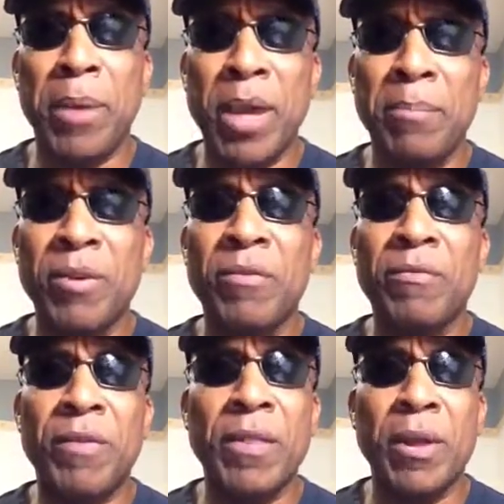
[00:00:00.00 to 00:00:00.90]
pimping
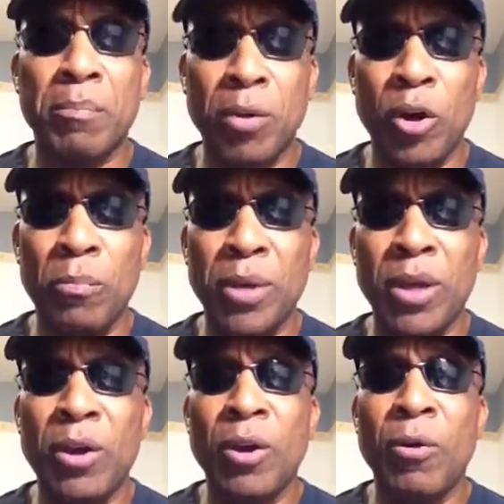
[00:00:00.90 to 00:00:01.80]
from the pulpit